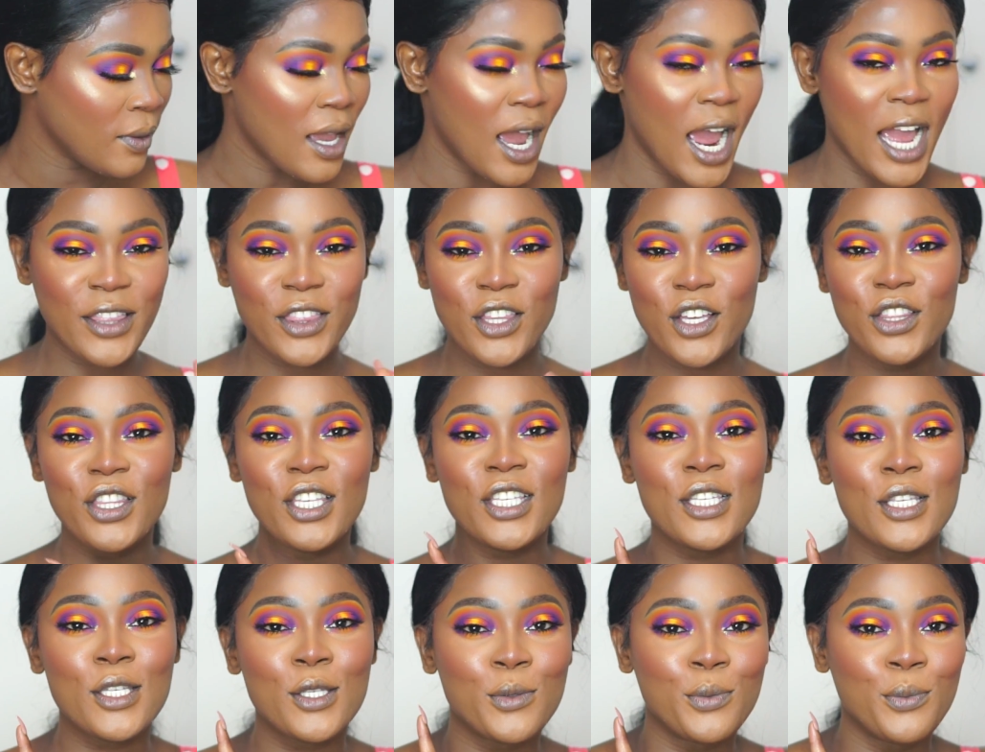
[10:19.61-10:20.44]
I thought
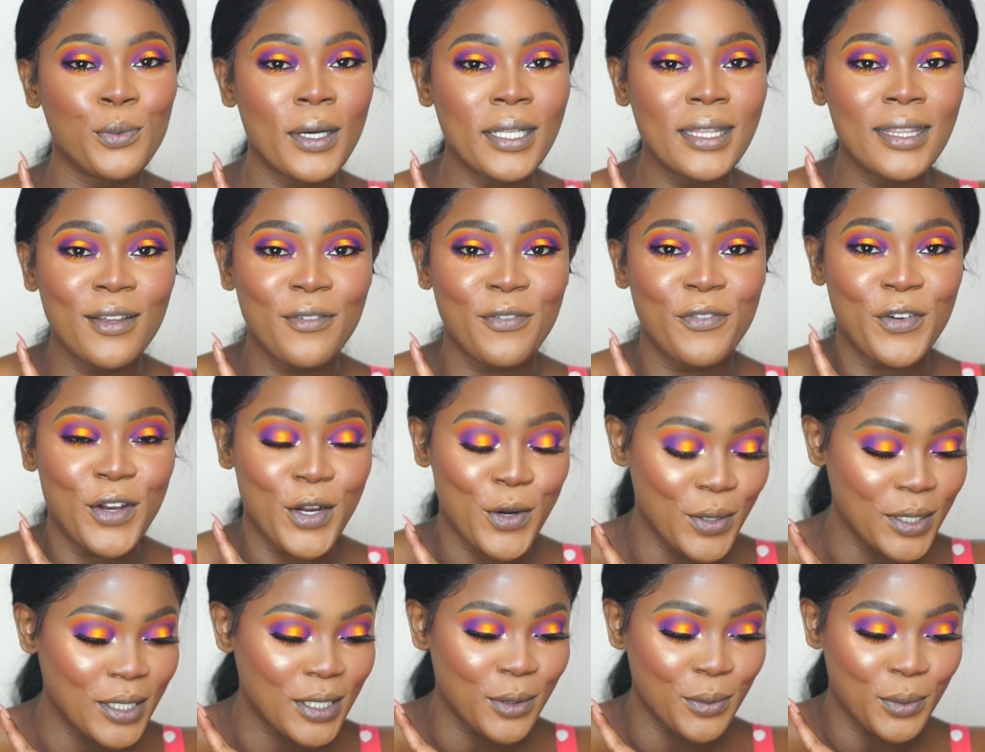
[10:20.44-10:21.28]
this is what the
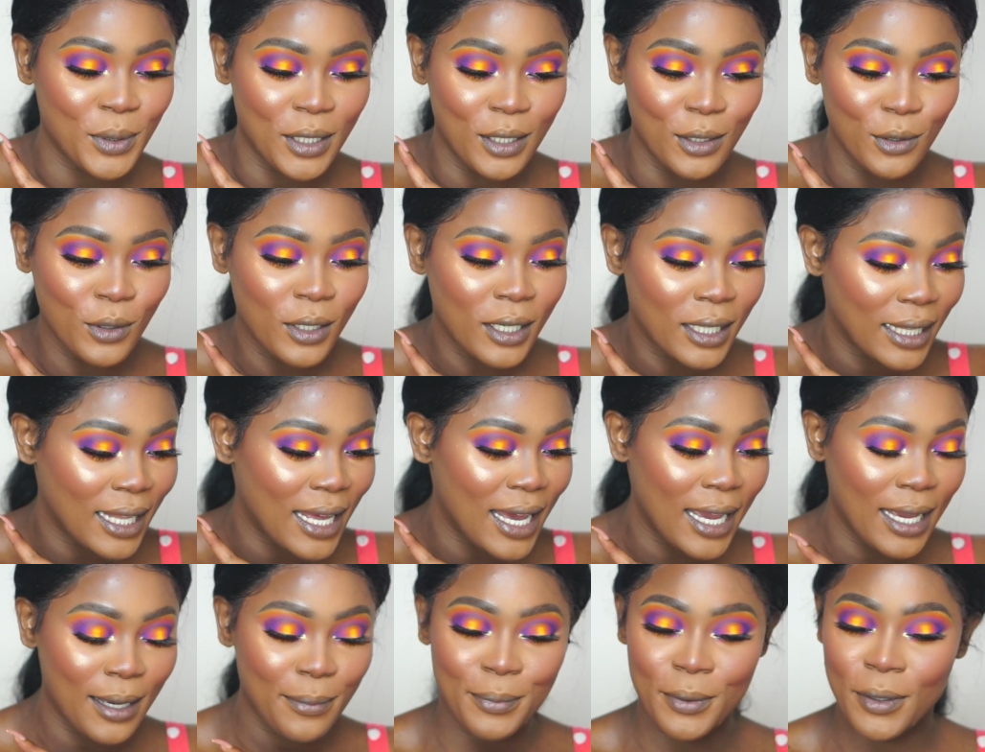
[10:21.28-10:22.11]
Frequency would look
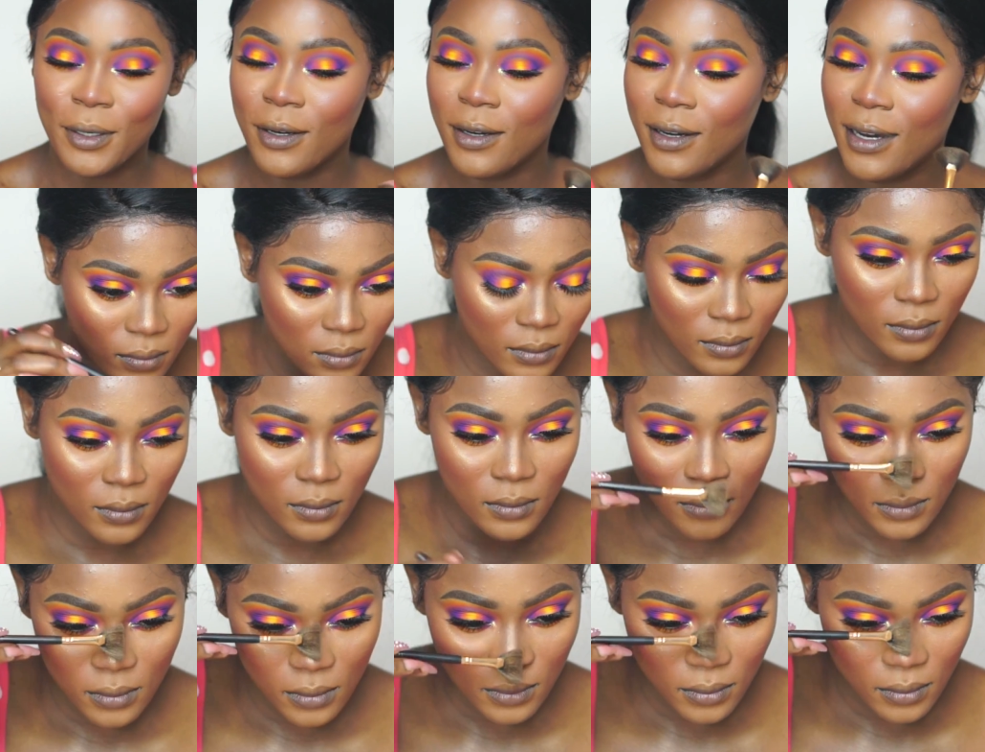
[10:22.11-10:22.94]
like, but I
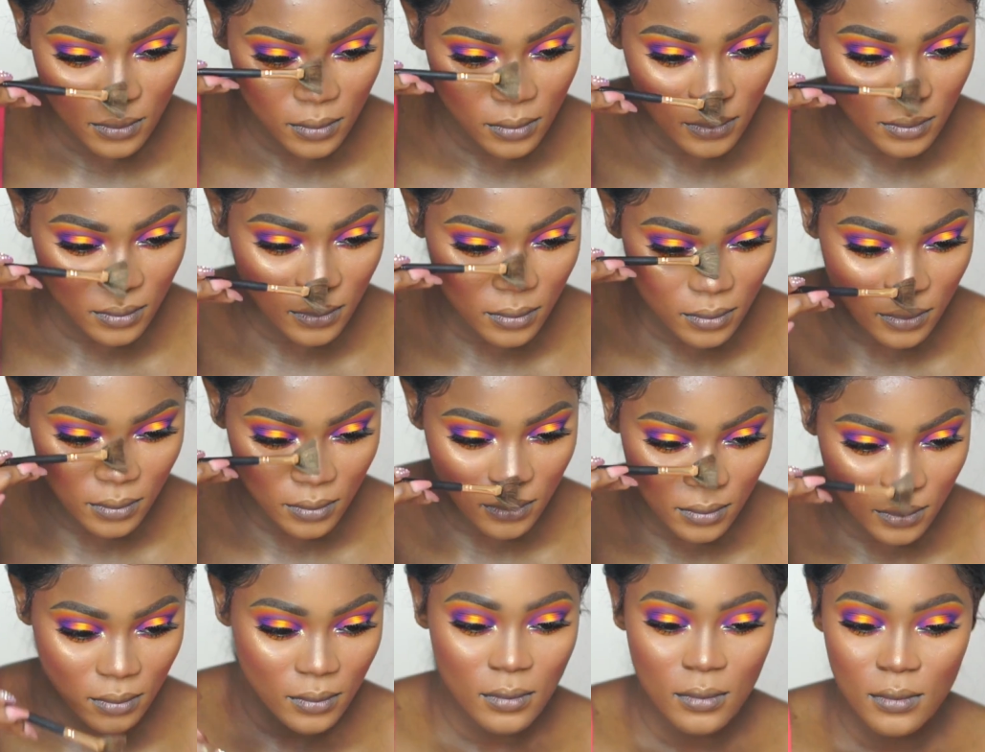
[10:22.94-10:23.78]
guess I'll have to
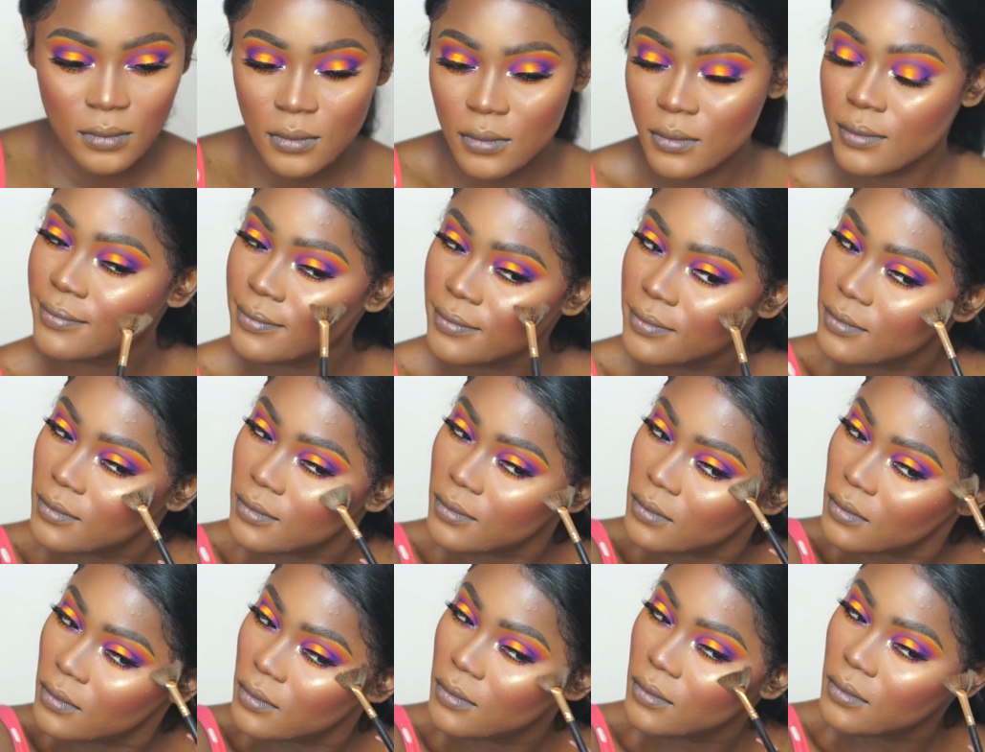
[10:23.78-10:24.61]
find out when I
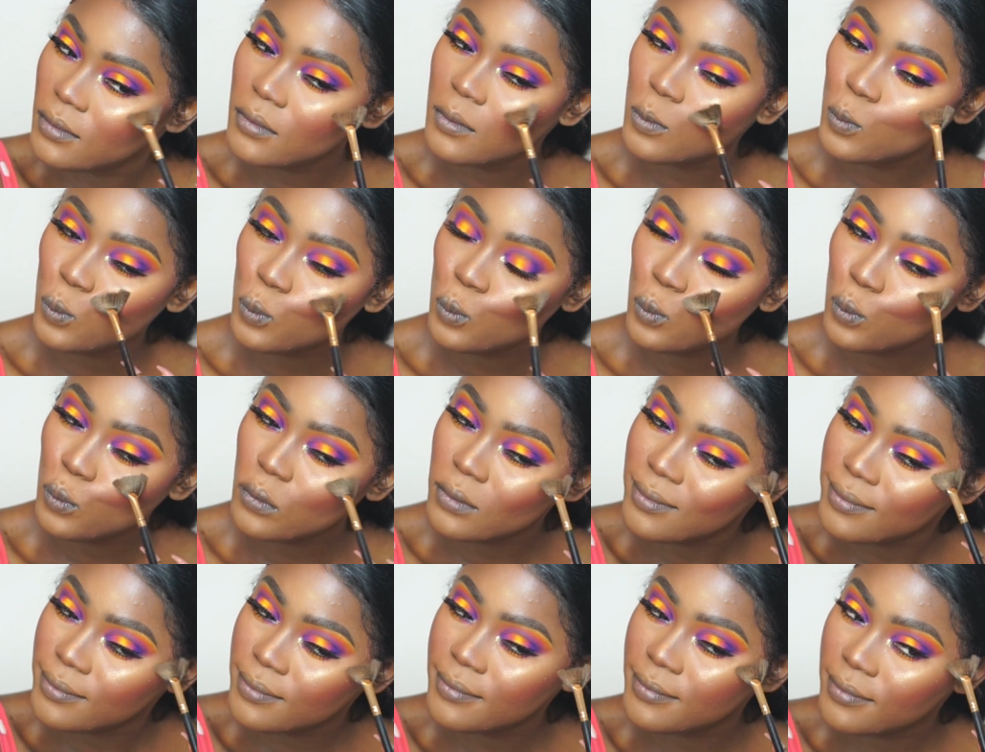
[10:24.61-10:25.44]
do that
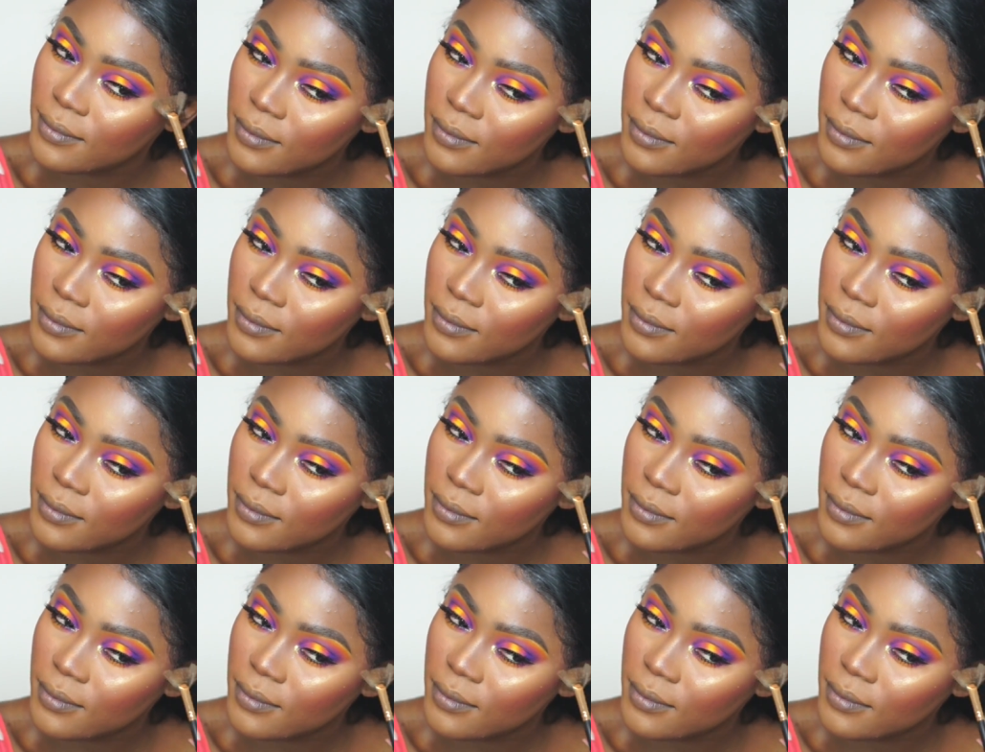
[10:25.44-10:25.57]
video.